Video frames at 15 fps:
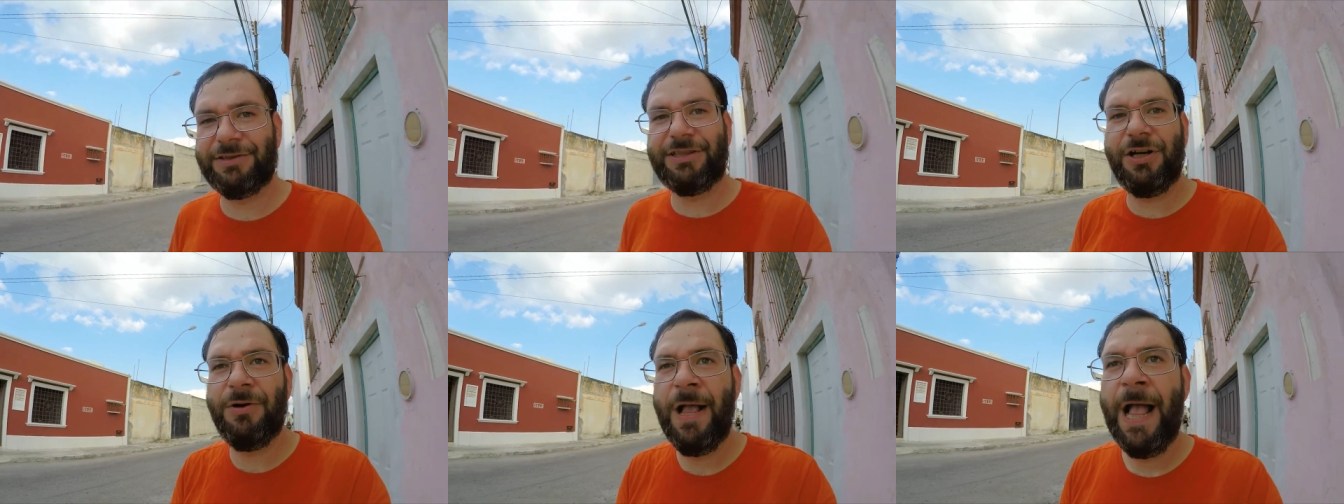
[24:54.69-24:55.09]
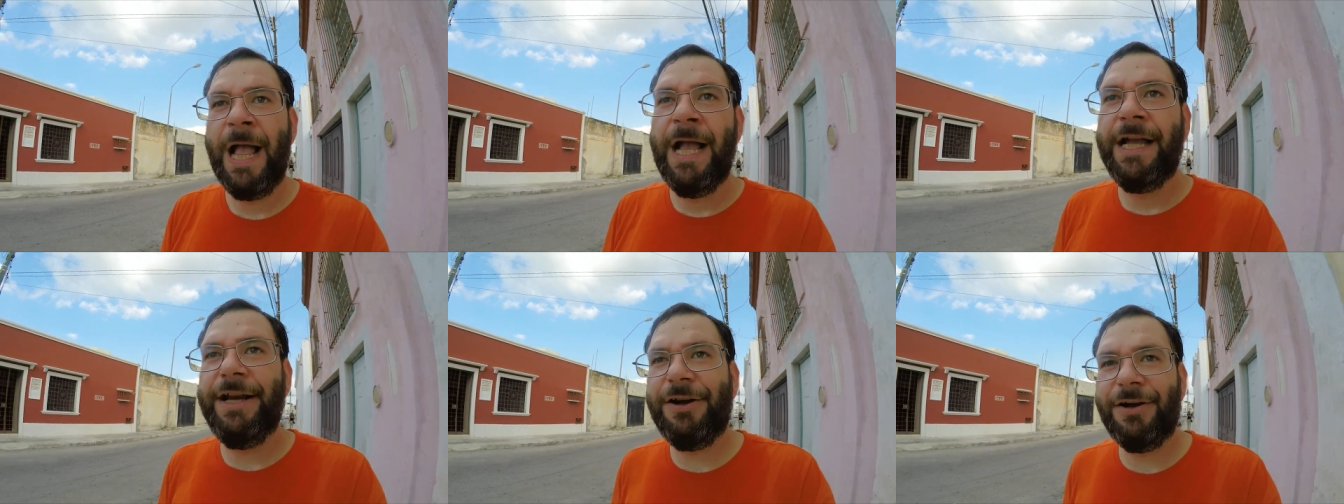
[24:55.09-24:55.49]
So,
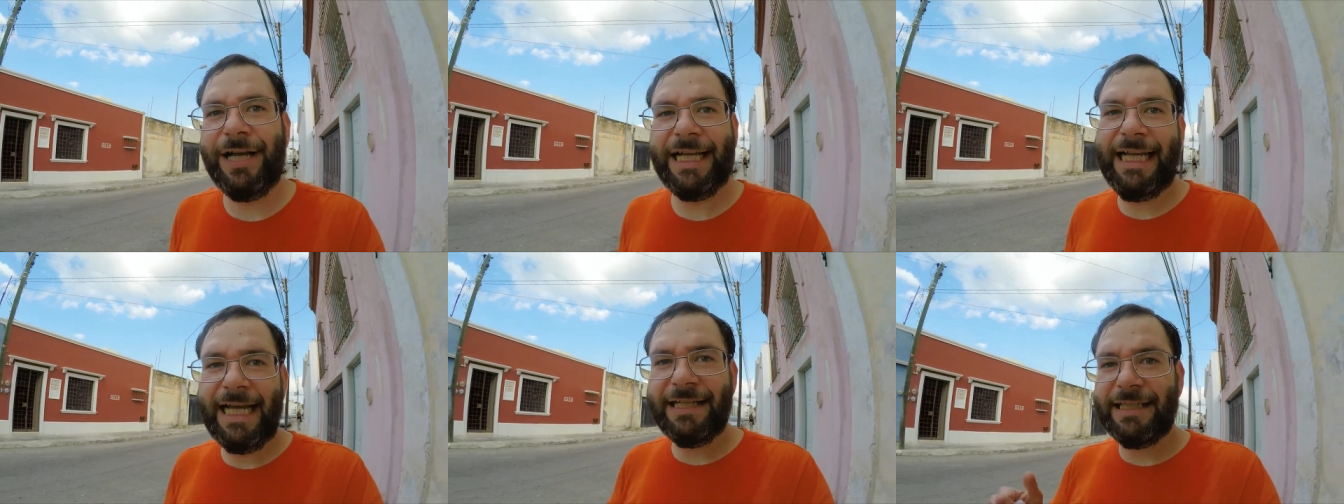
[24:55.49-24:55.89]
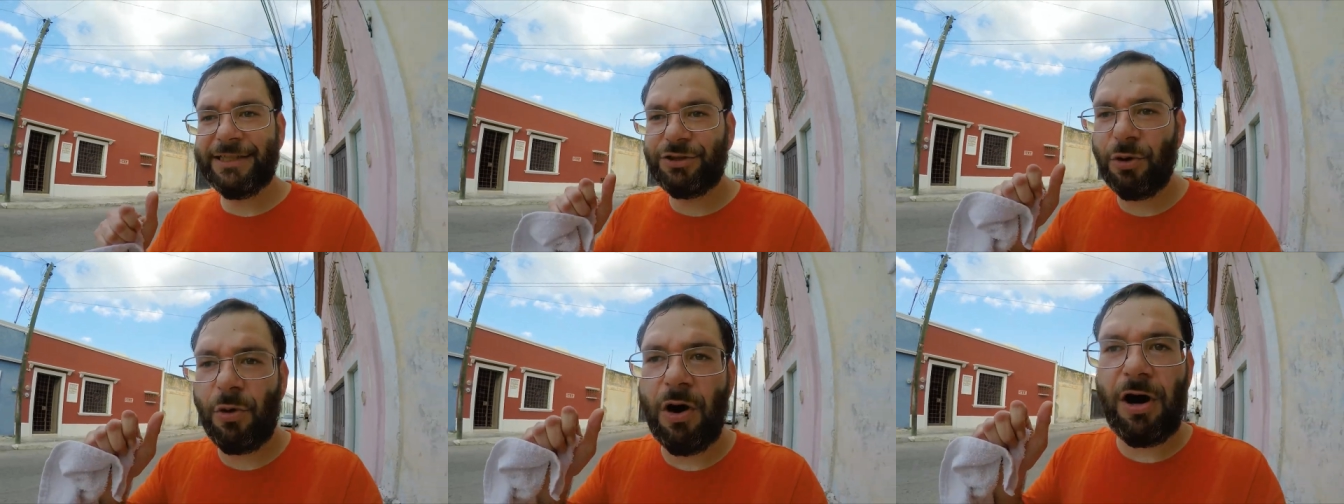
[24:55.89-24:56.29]
you know, again,
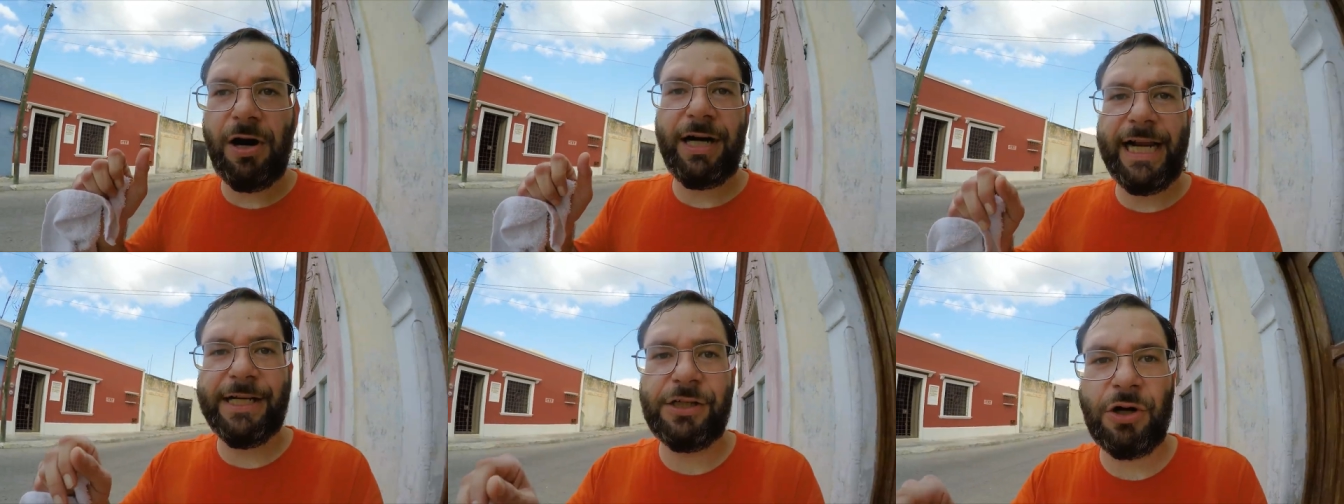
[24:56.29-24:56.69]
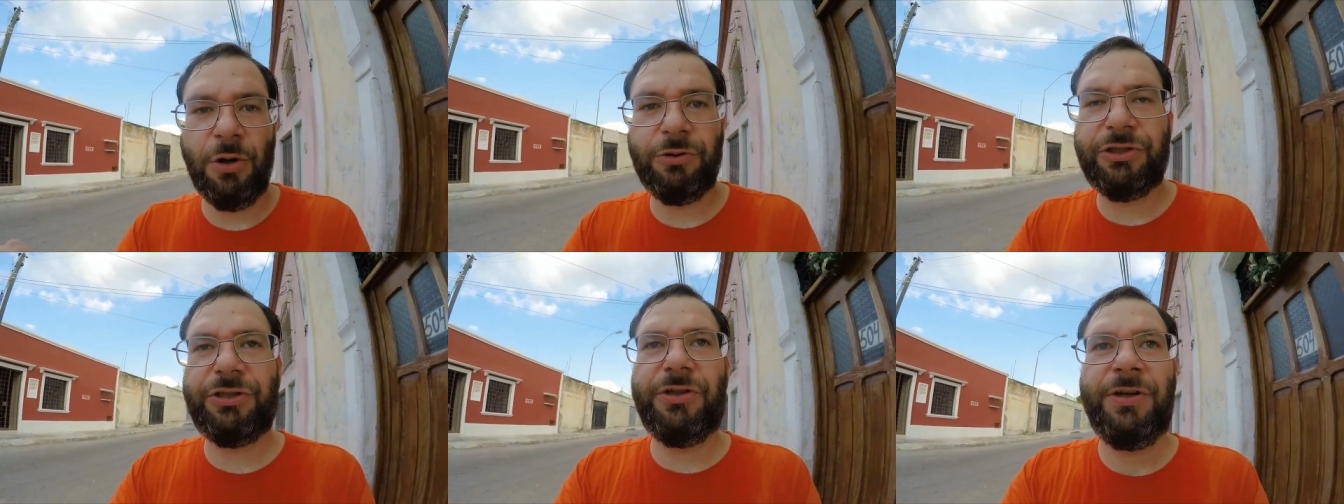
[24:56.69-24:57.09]
this whole art and
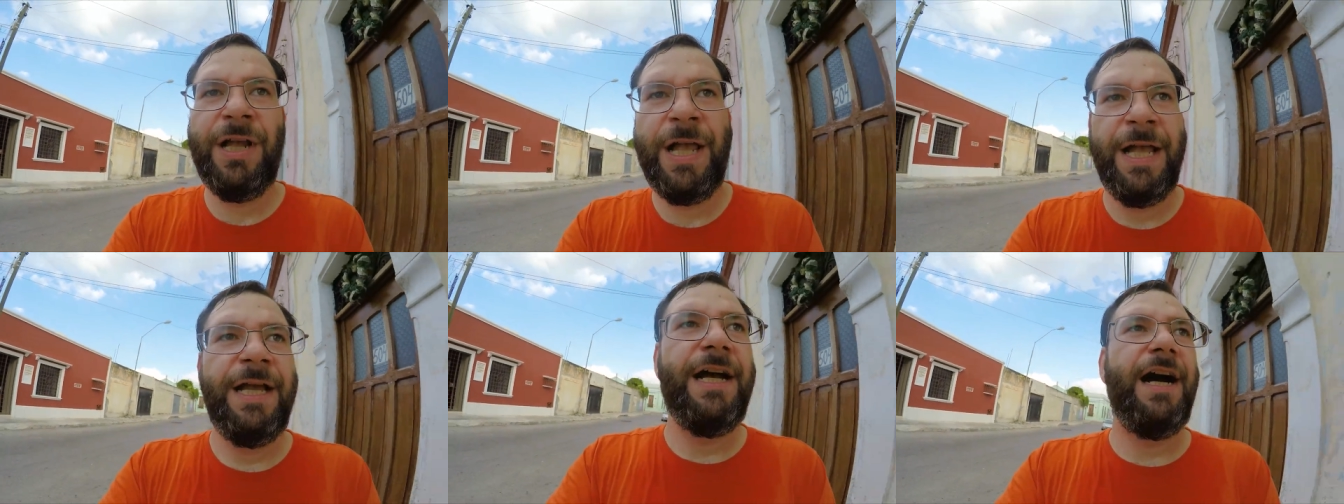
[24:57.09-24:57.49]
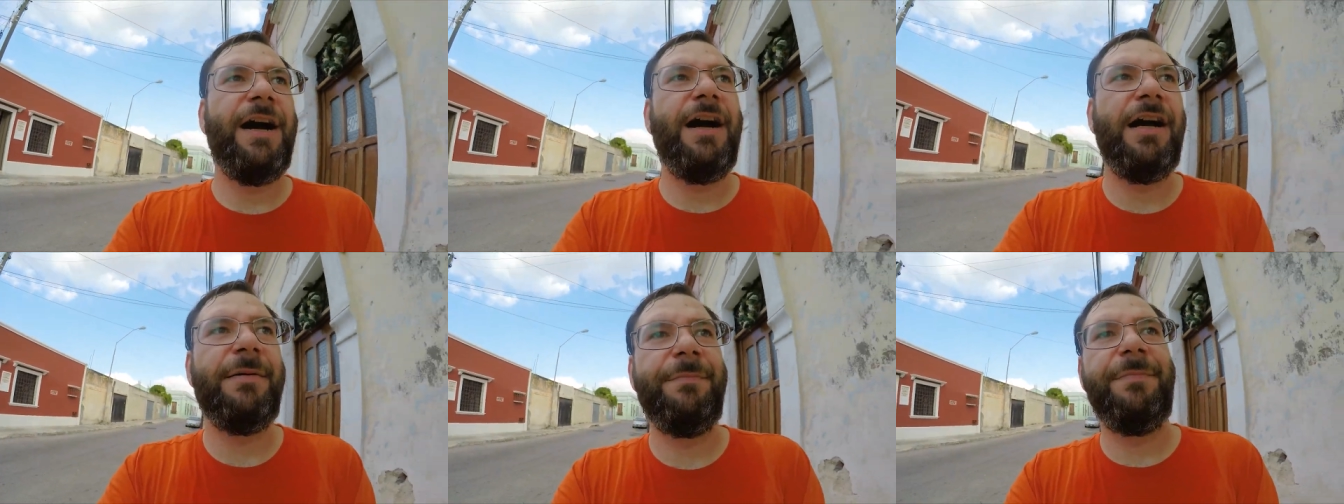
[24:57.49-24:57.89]
culture,
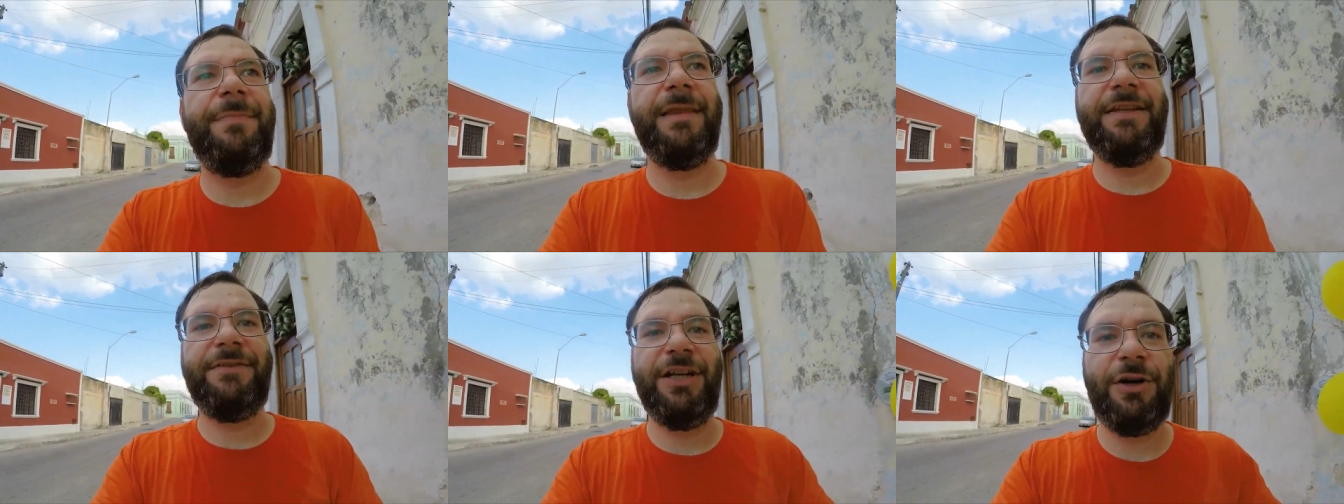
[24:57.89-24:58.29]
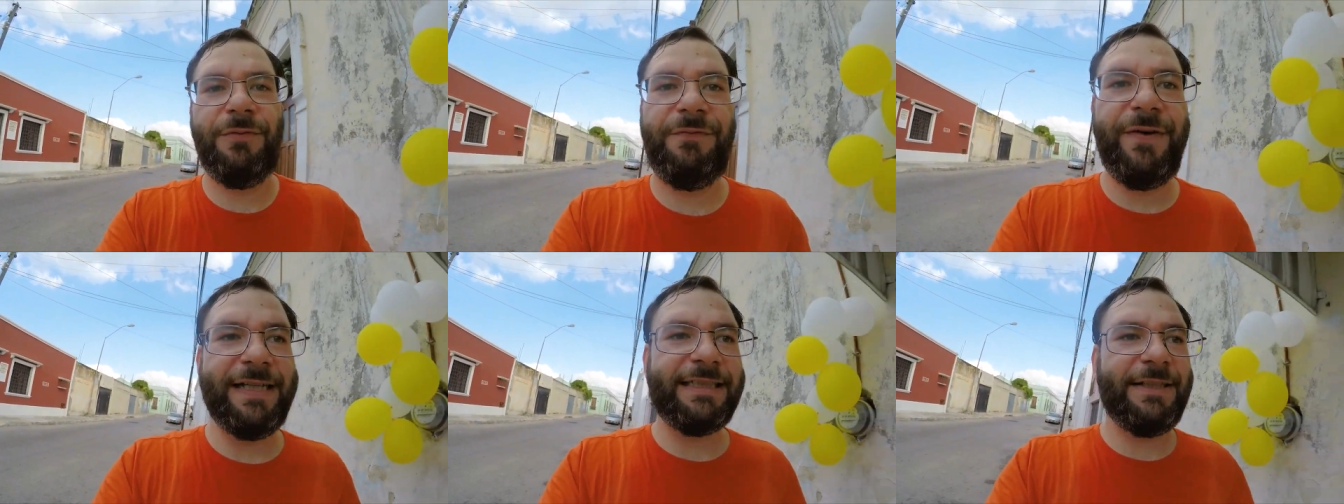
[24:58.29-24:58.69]
um, you know,
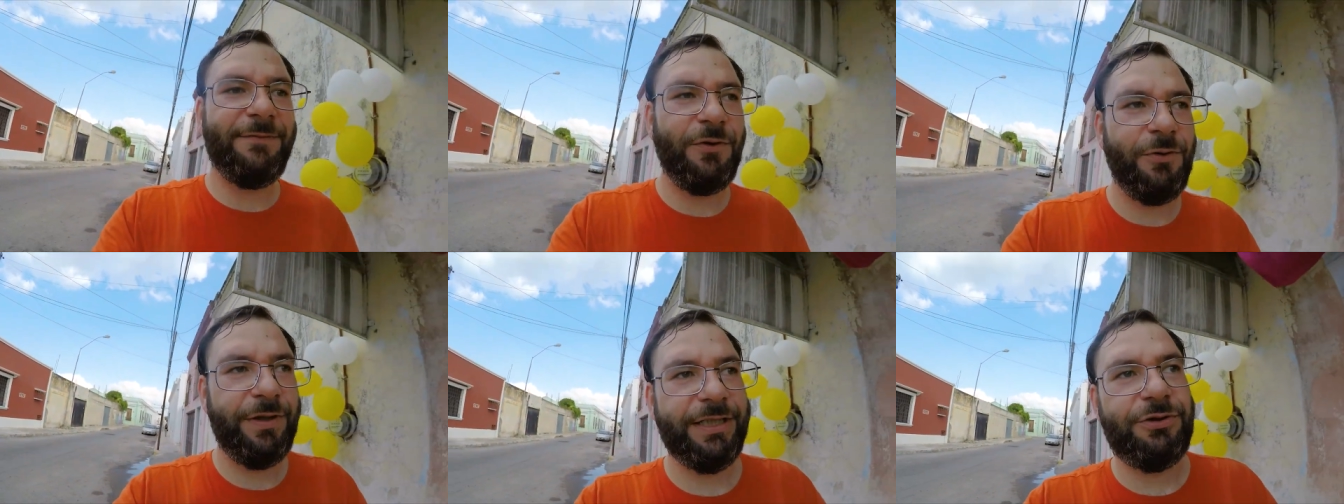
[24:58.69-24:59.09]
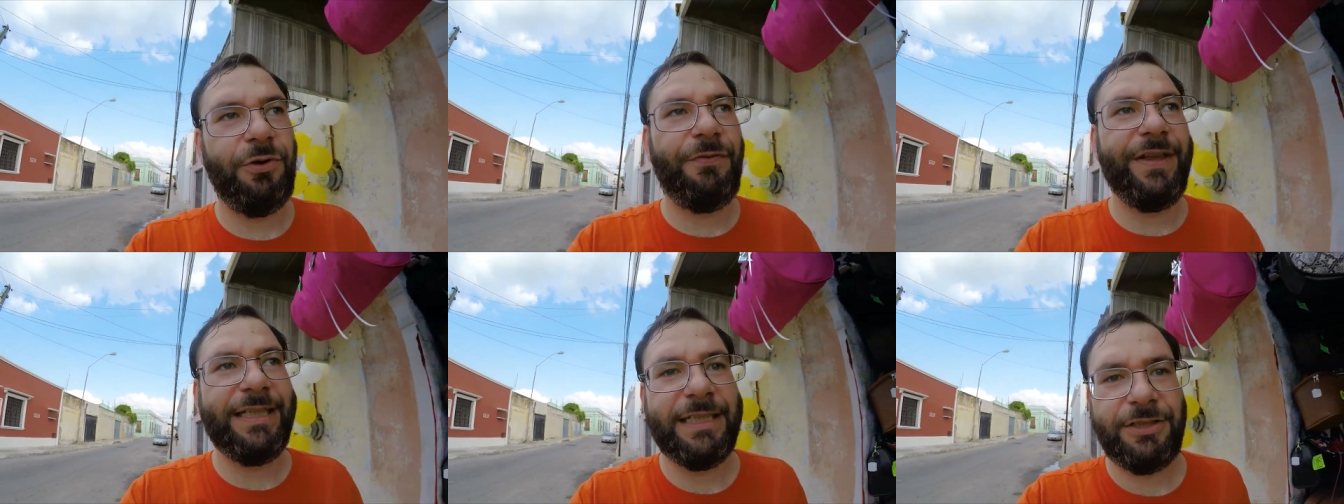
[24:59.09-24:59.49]
festival, this
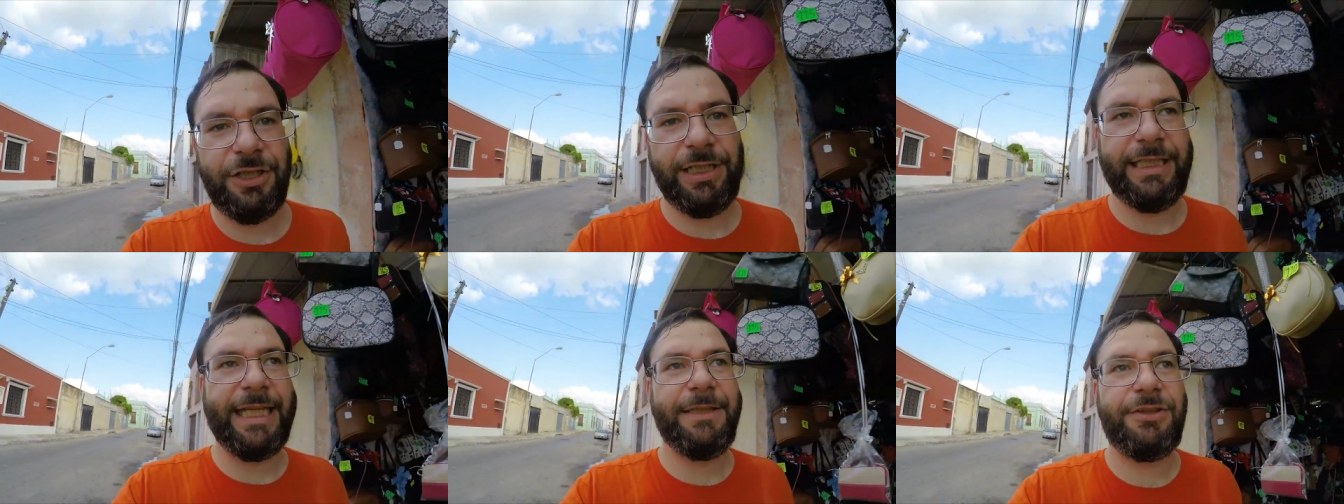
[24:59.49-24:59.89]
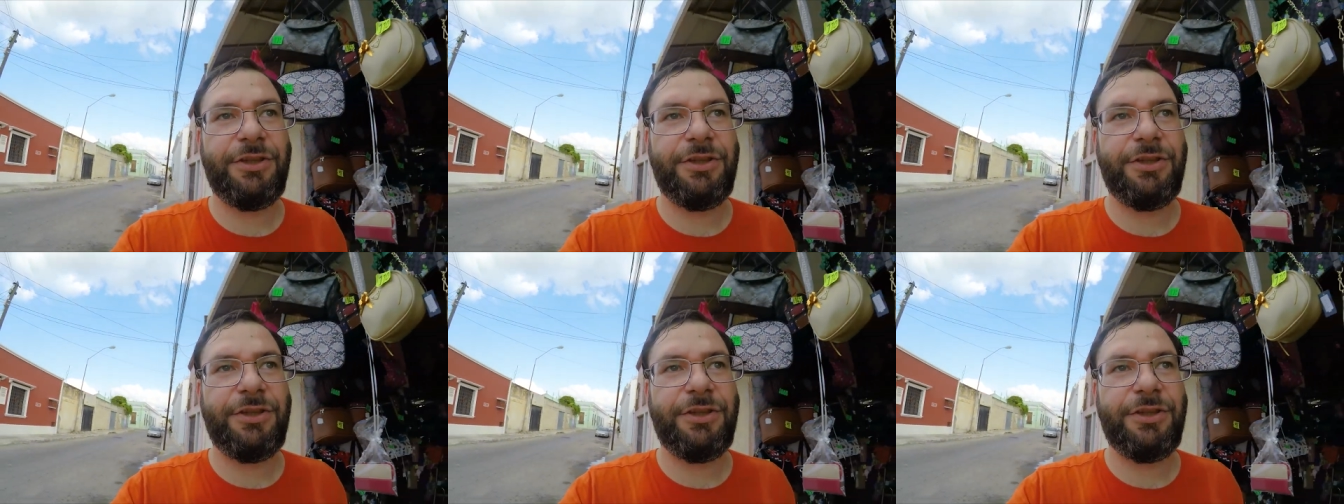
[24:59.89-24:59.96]
whole thing that they